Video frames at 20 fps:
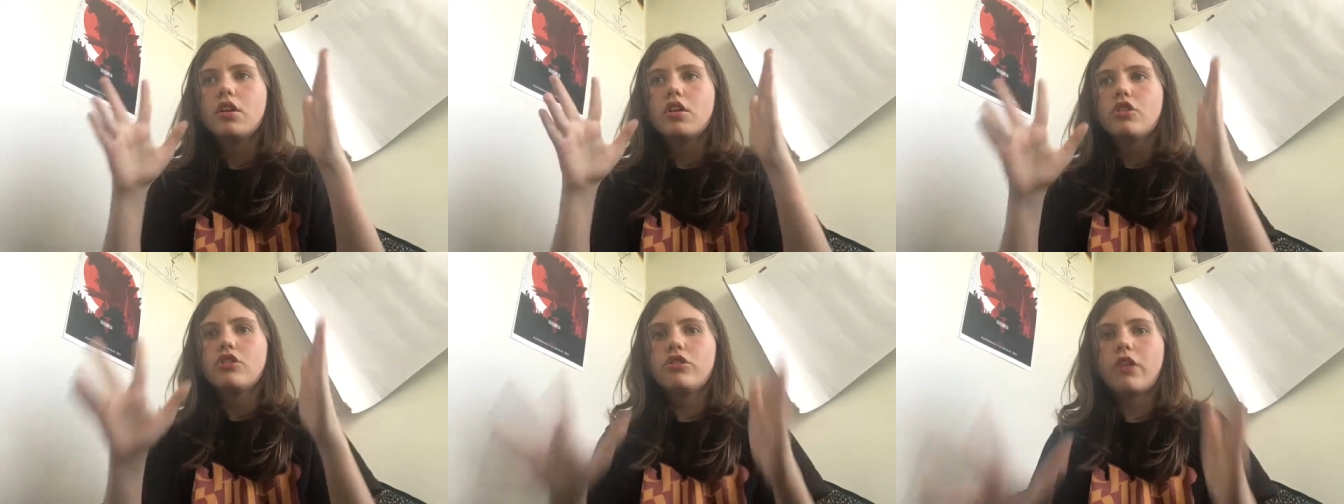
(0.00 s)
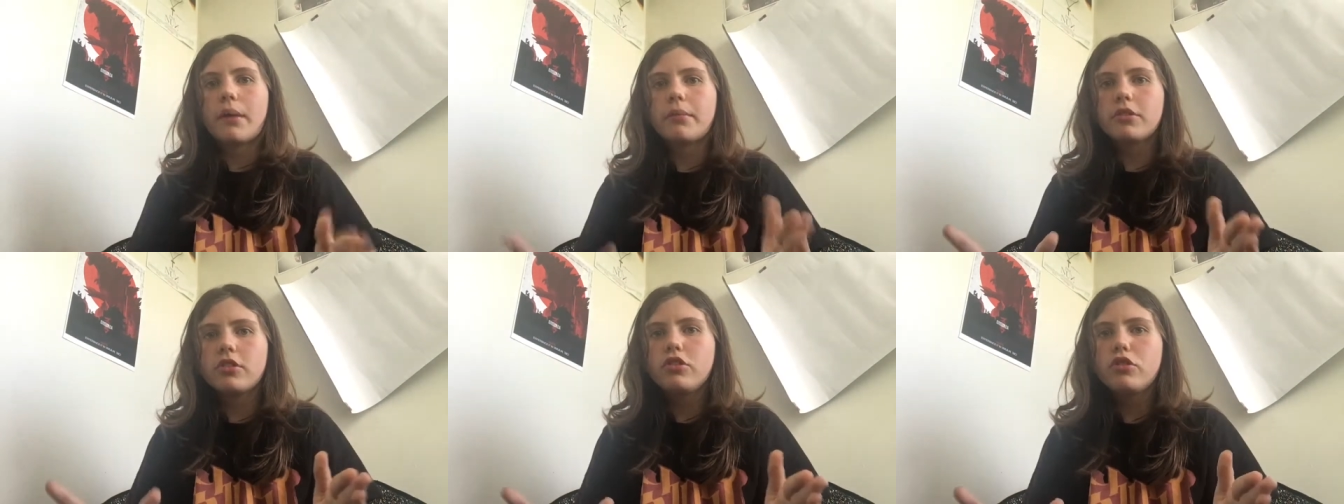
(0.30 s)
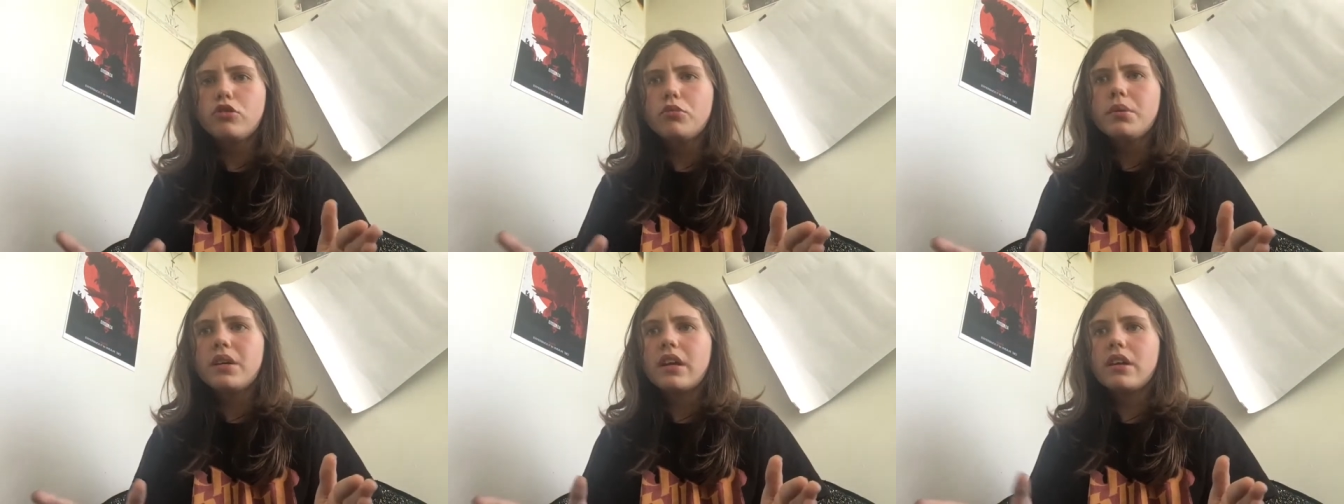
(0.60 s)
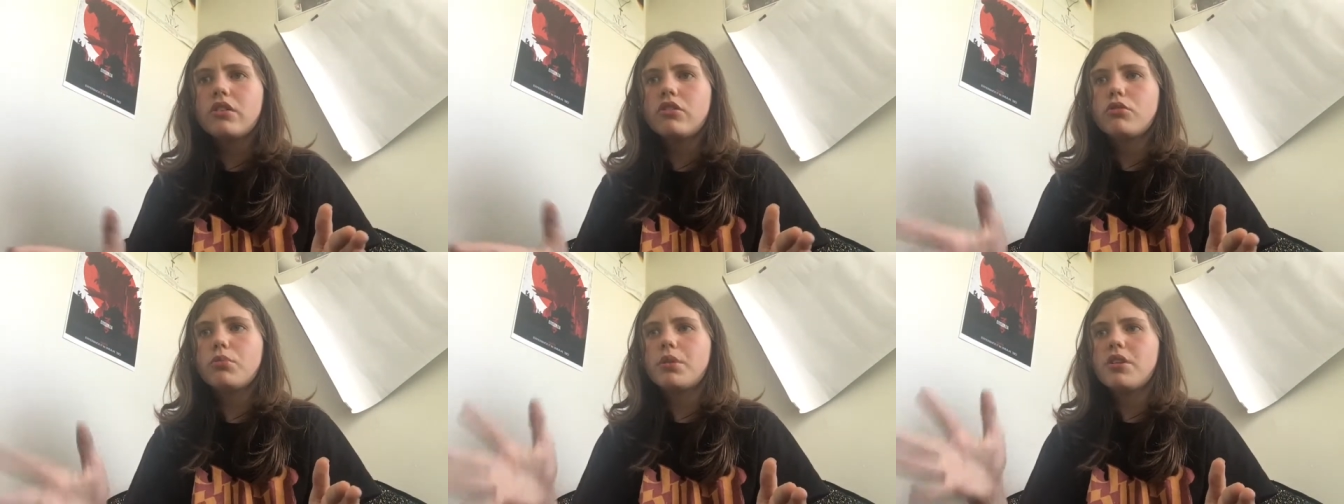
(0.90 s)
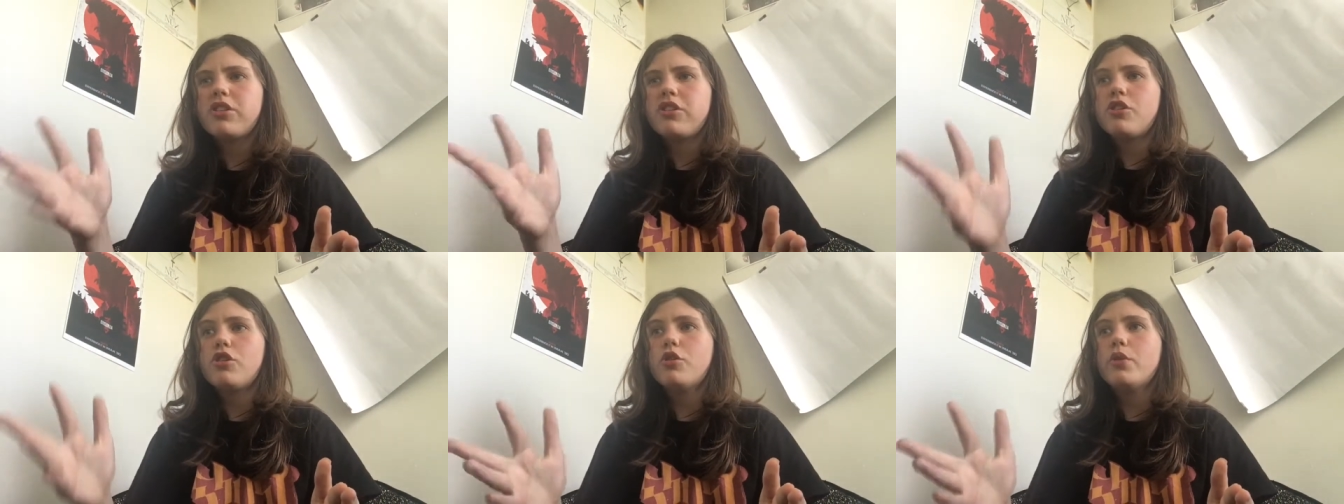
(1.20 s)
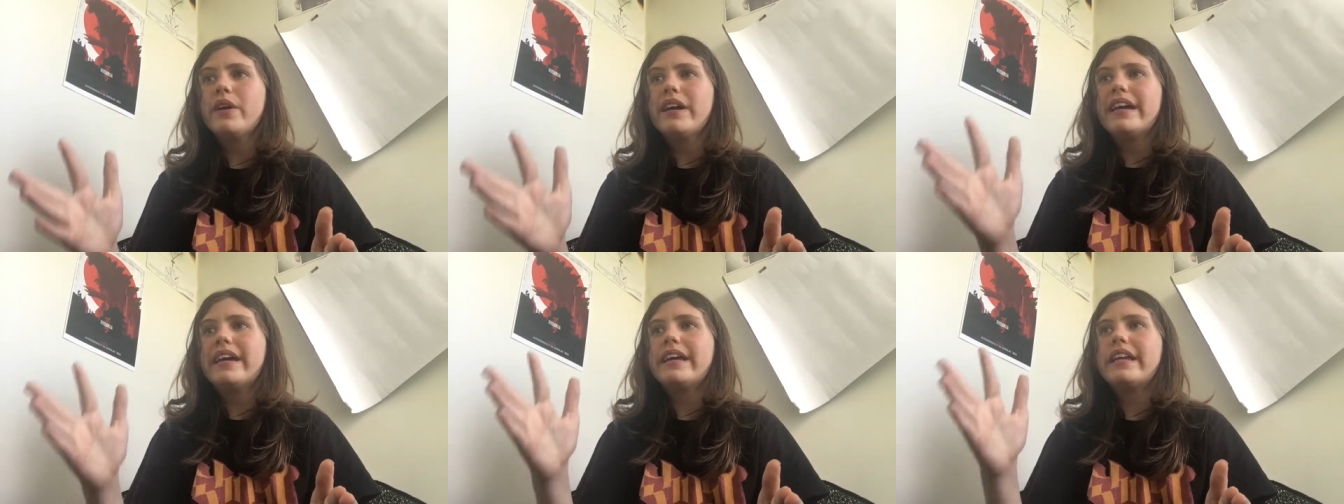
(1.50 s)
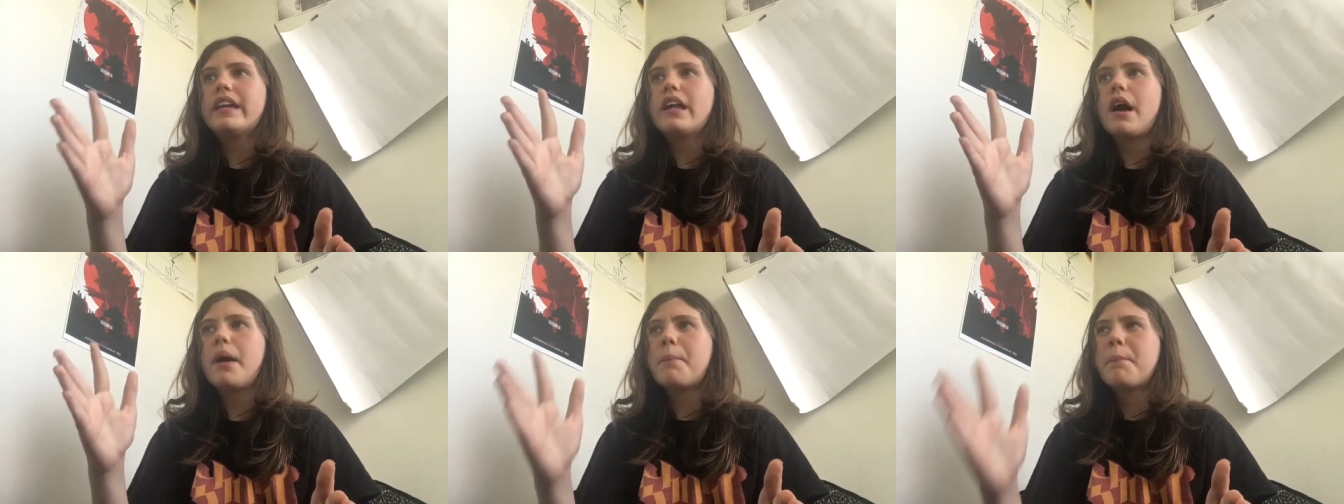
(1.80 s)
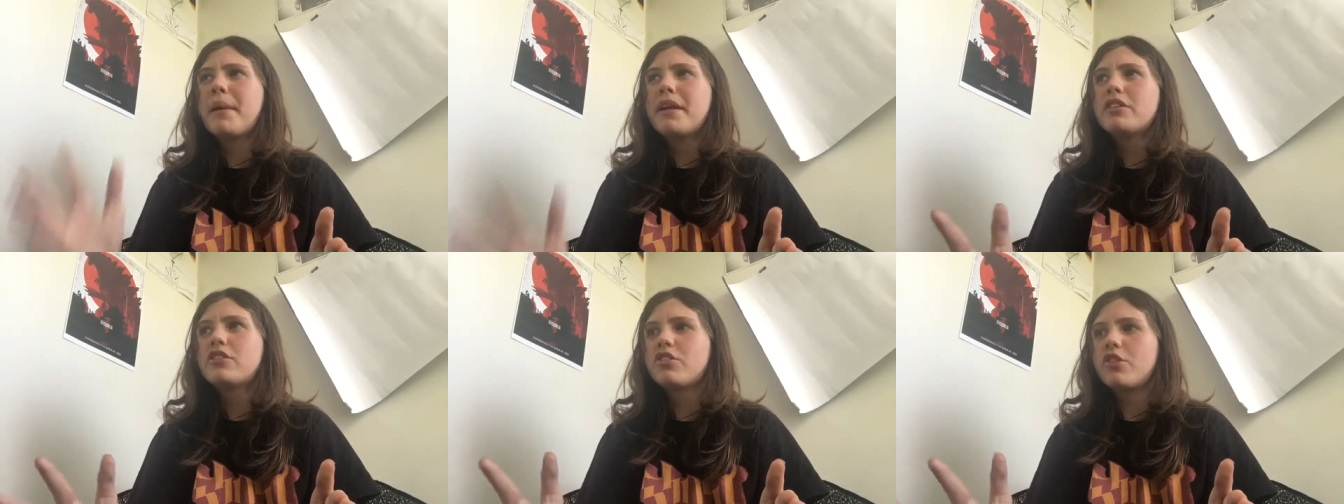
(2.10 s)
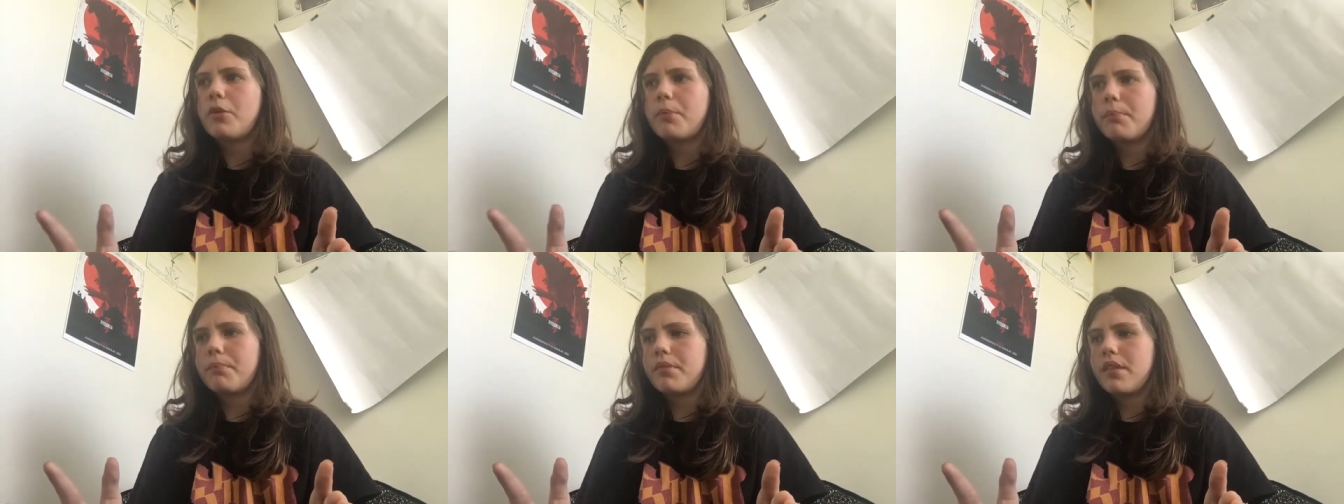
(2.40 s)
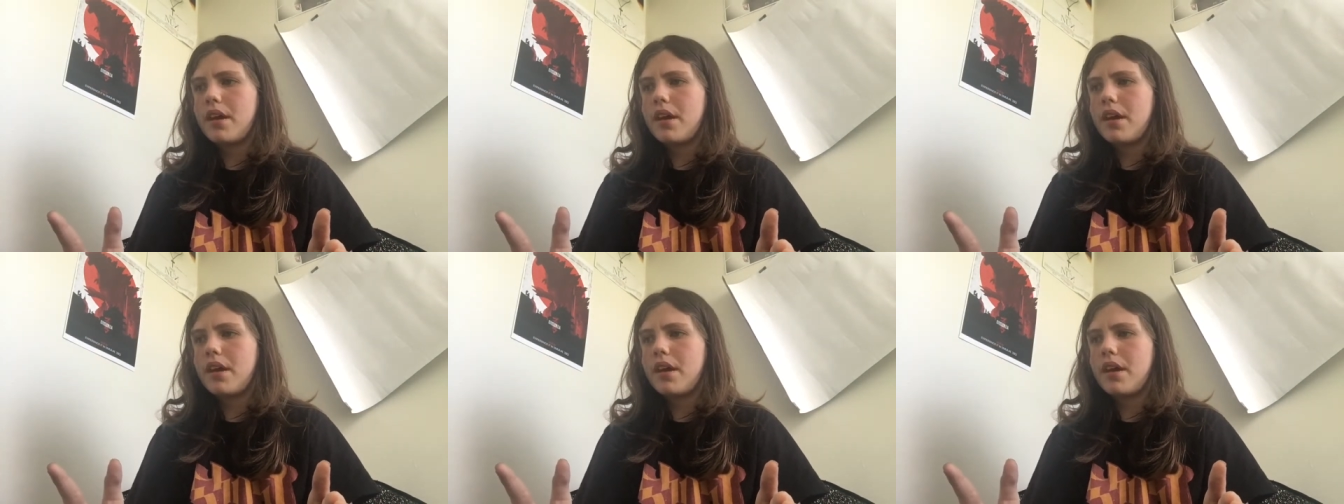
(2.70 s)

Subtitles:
Chapter 2 begins with you in a mental